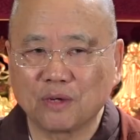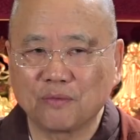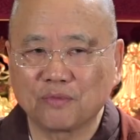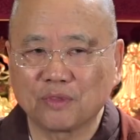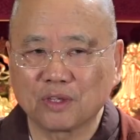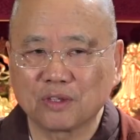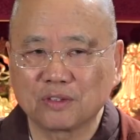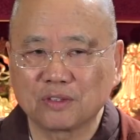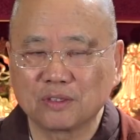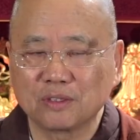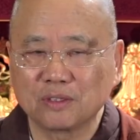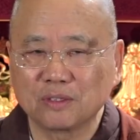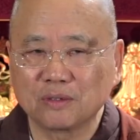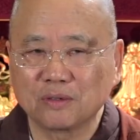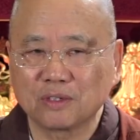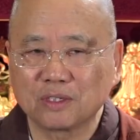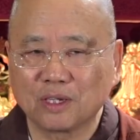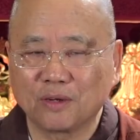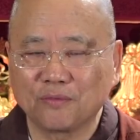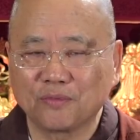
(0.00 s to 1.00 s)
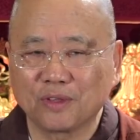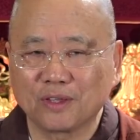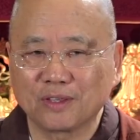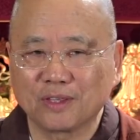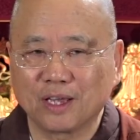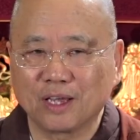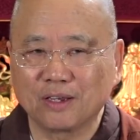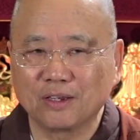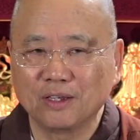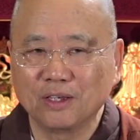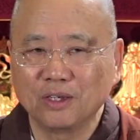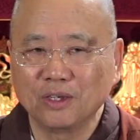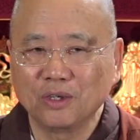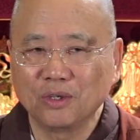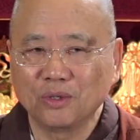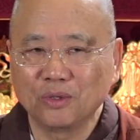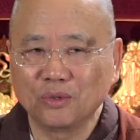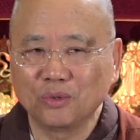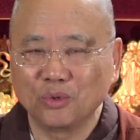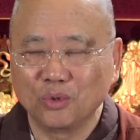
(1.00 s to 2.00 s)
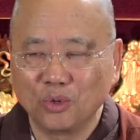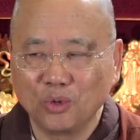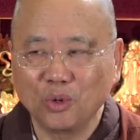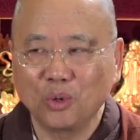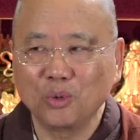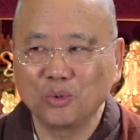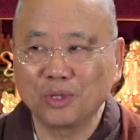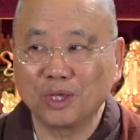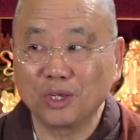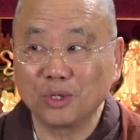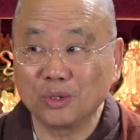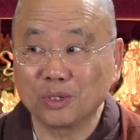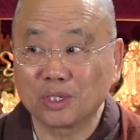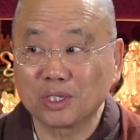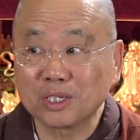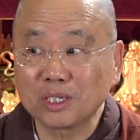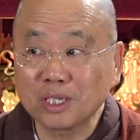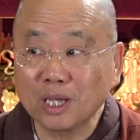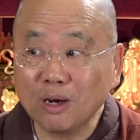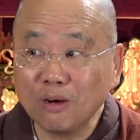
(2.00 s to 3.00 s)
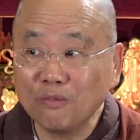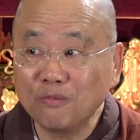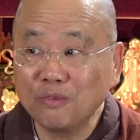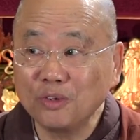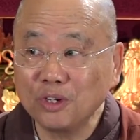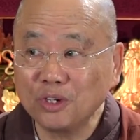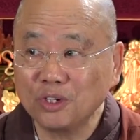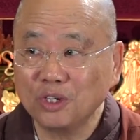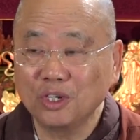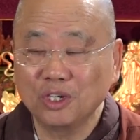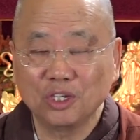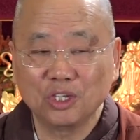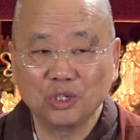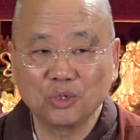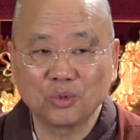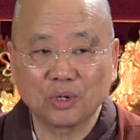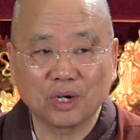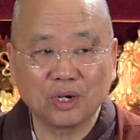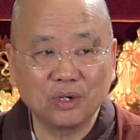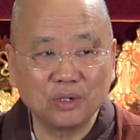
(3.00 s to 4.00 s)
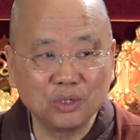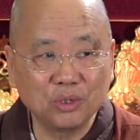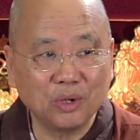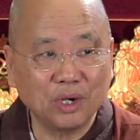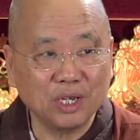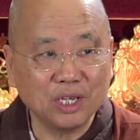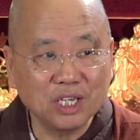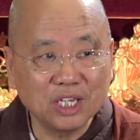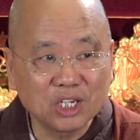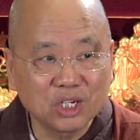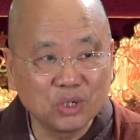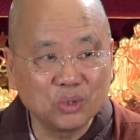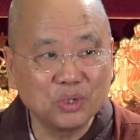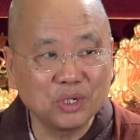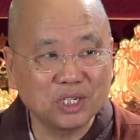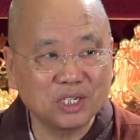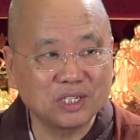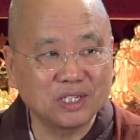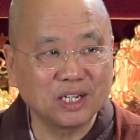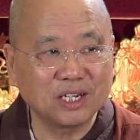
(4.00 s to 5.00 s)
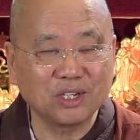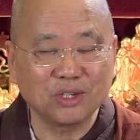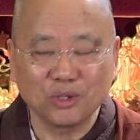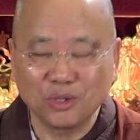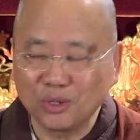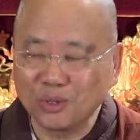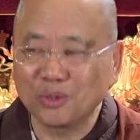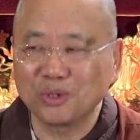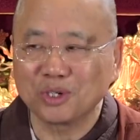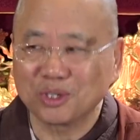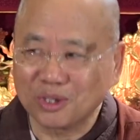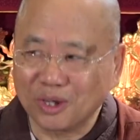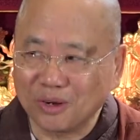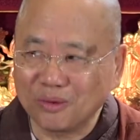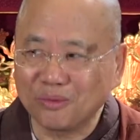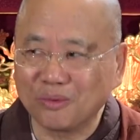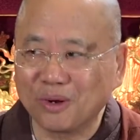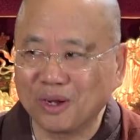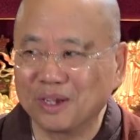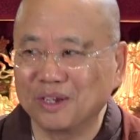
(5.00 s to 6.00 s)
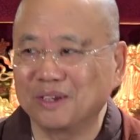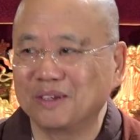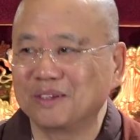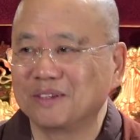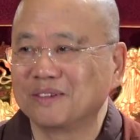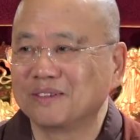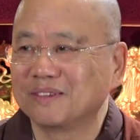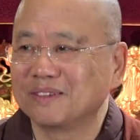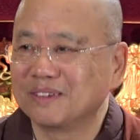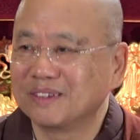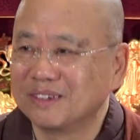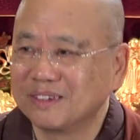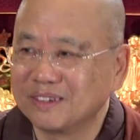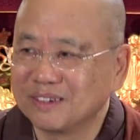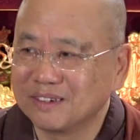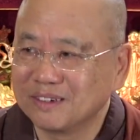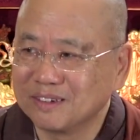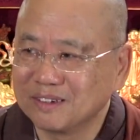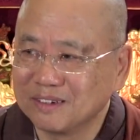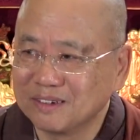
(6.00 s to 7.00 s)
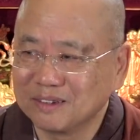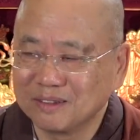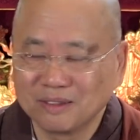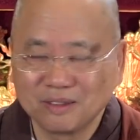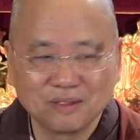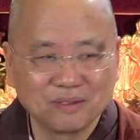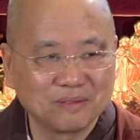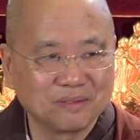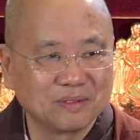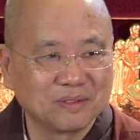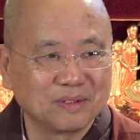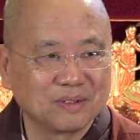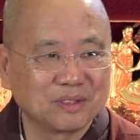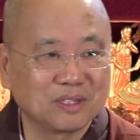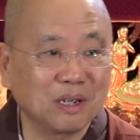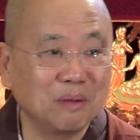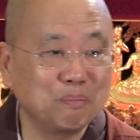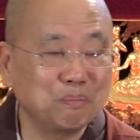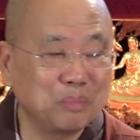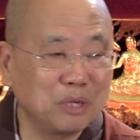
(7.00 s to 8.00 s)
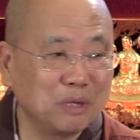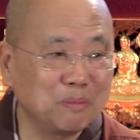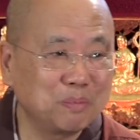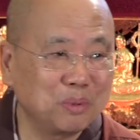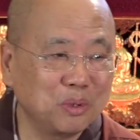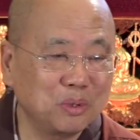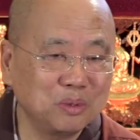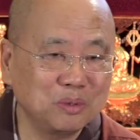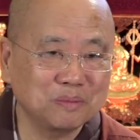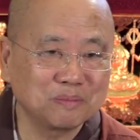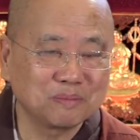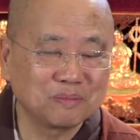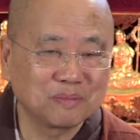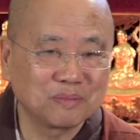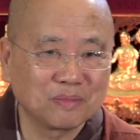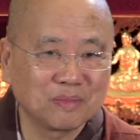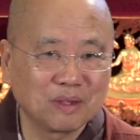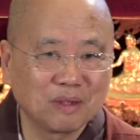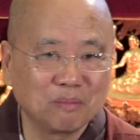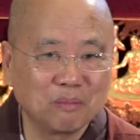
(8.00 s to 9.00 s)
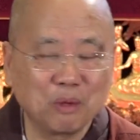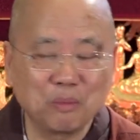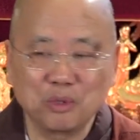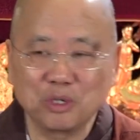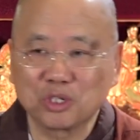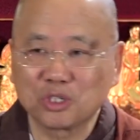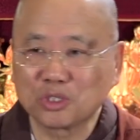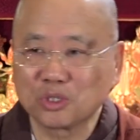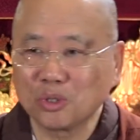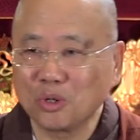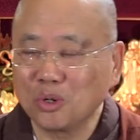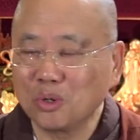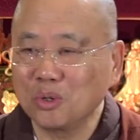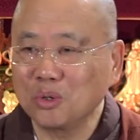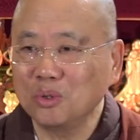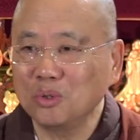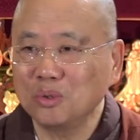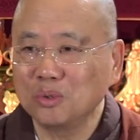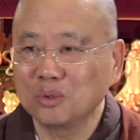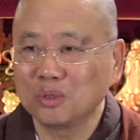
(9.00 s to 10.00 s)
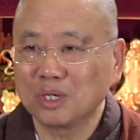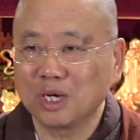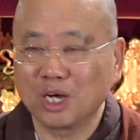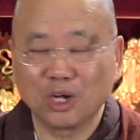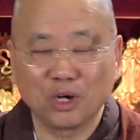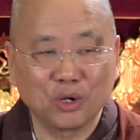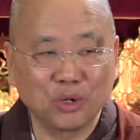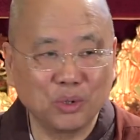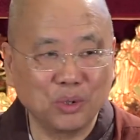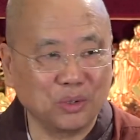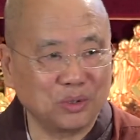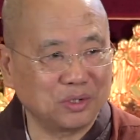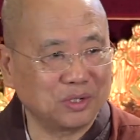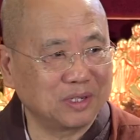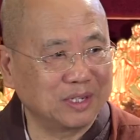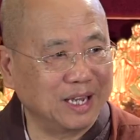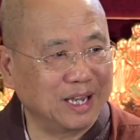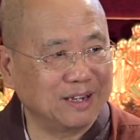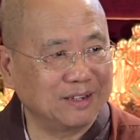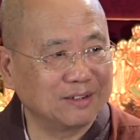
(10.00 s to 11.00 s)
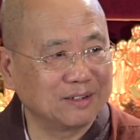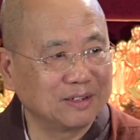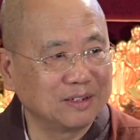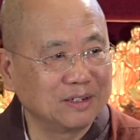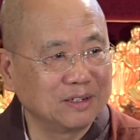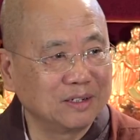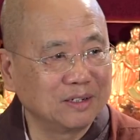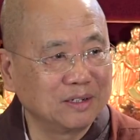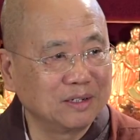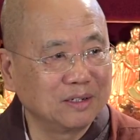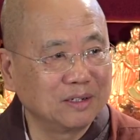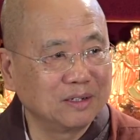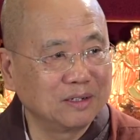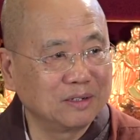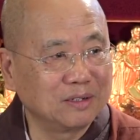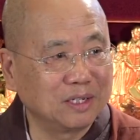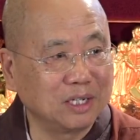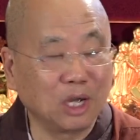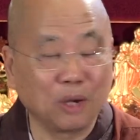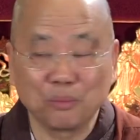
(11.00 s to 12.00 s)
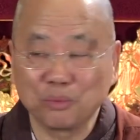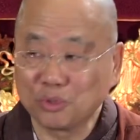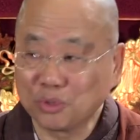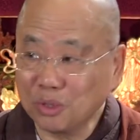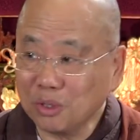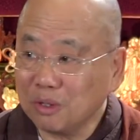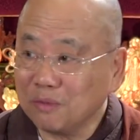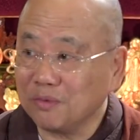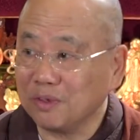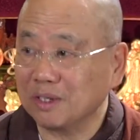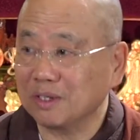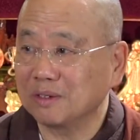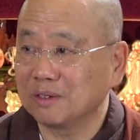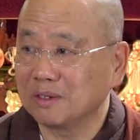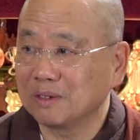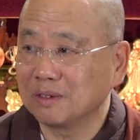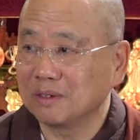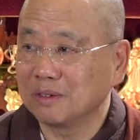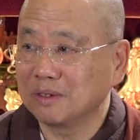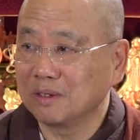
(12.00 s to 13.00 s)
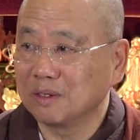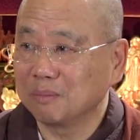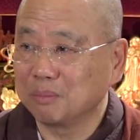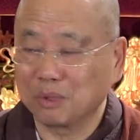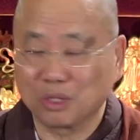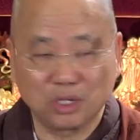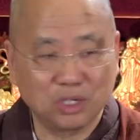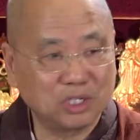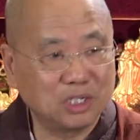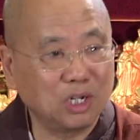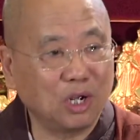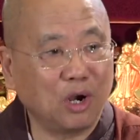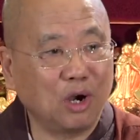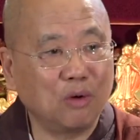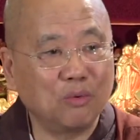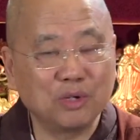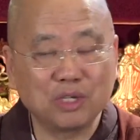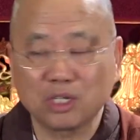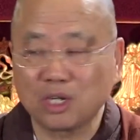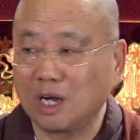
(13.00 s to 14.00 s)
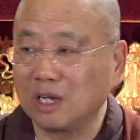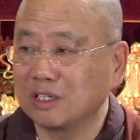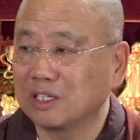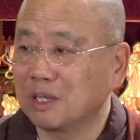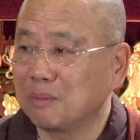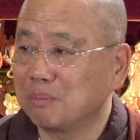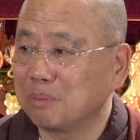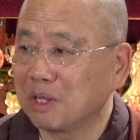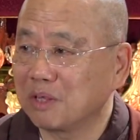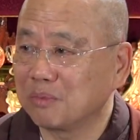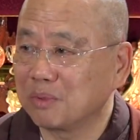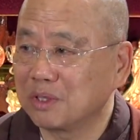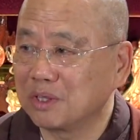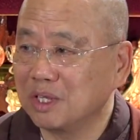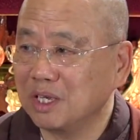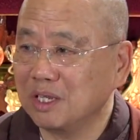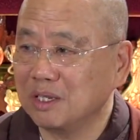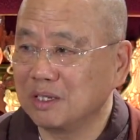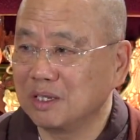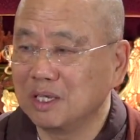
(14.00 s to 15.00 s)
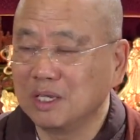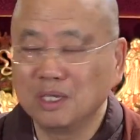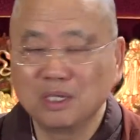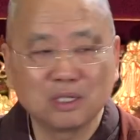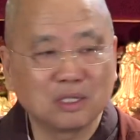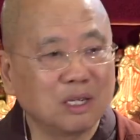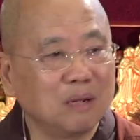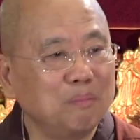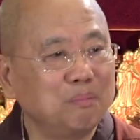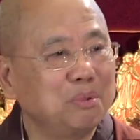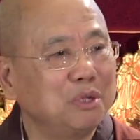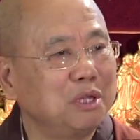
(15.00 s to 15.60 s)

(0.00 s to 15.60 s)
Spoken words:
something that you know that you're selfish, you're egoistic, you know it's not right. Some people may be so alert that they observe it because they always contemplate within. Some